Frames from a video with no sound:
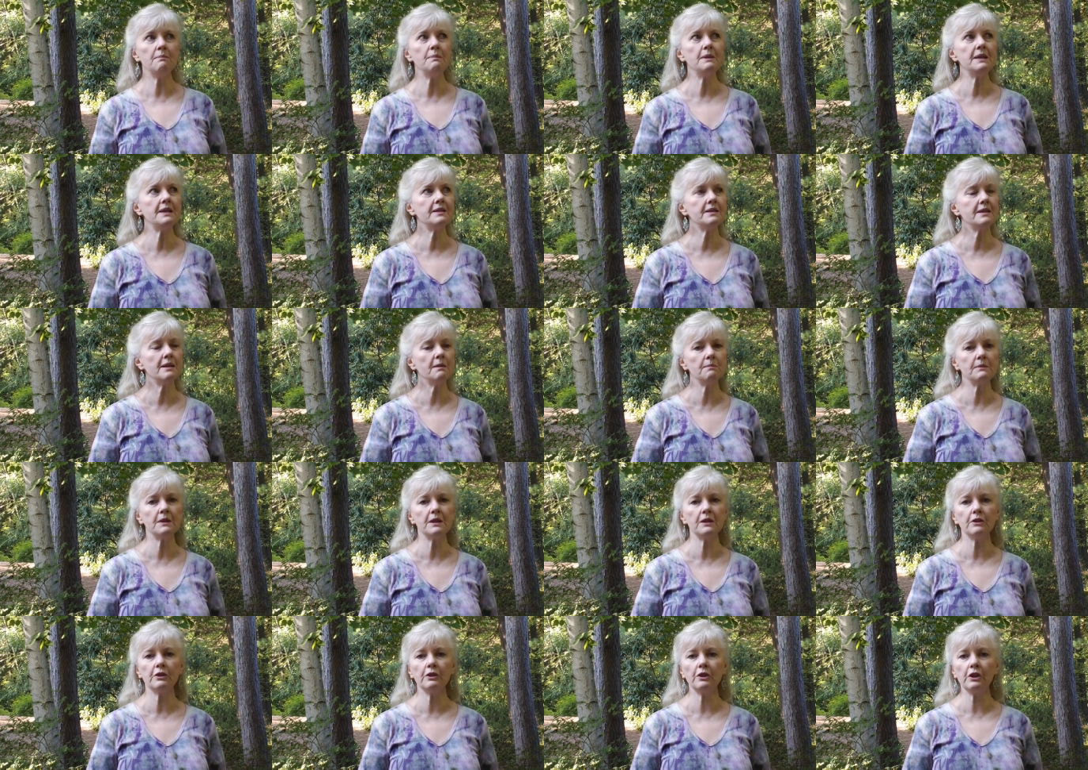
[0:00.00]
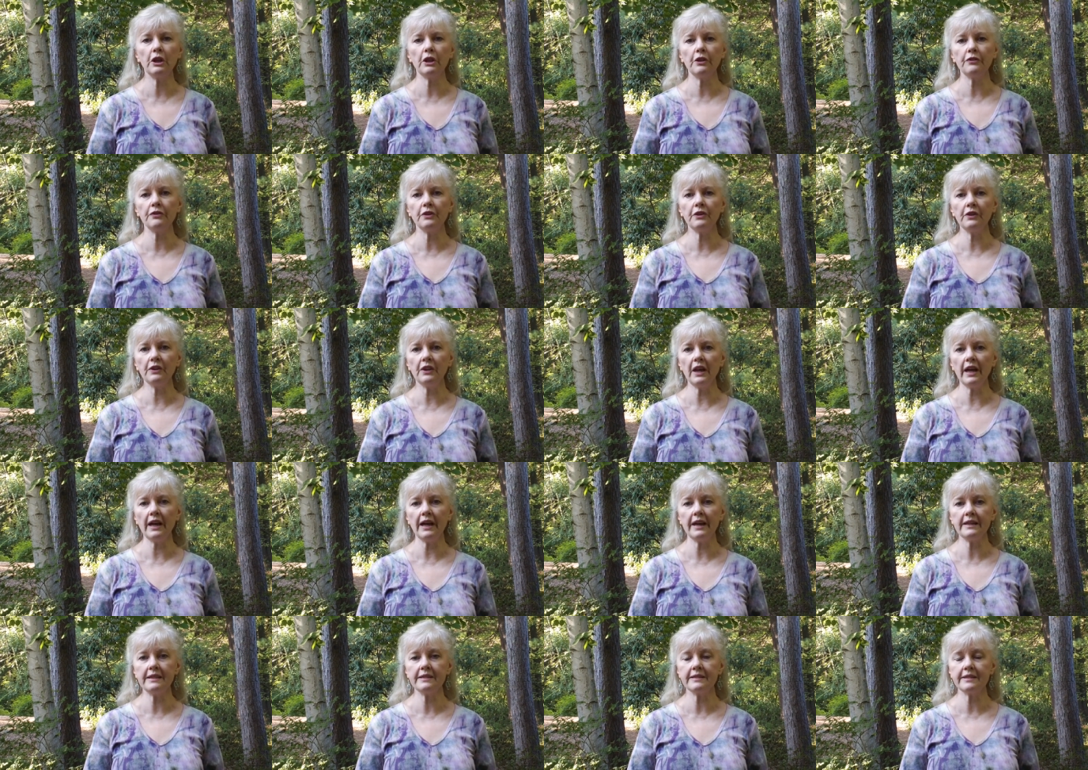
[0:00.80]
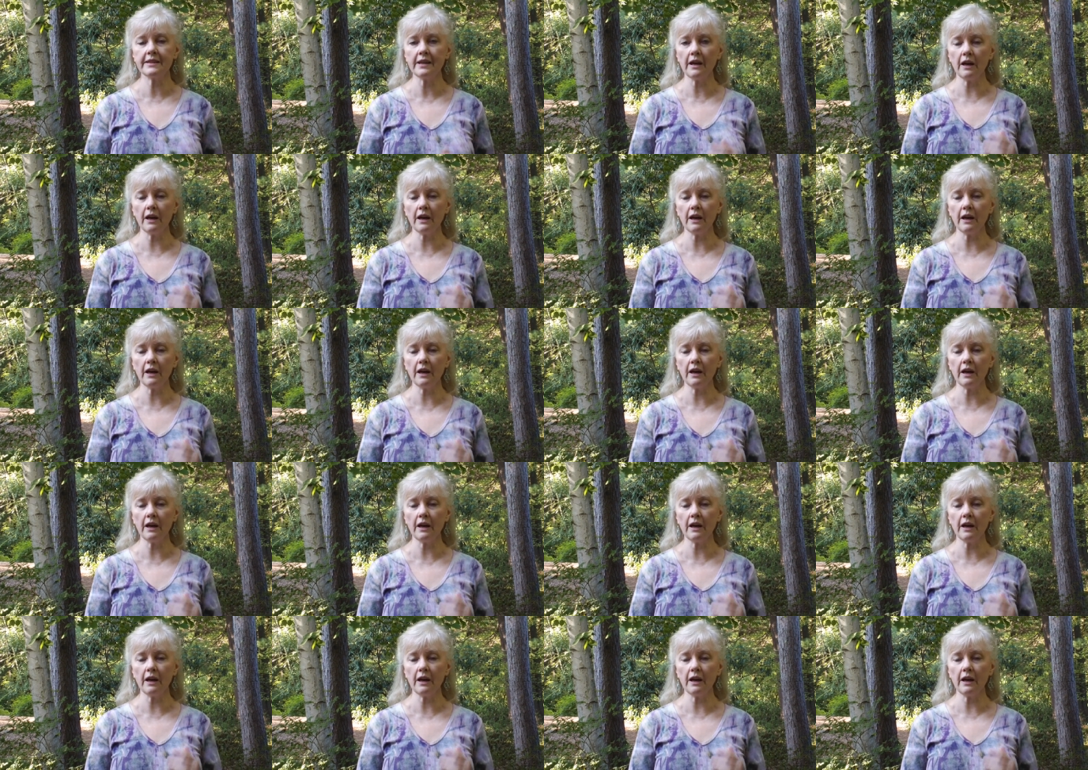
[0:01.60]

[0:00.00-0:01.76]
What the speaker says: be something along the lines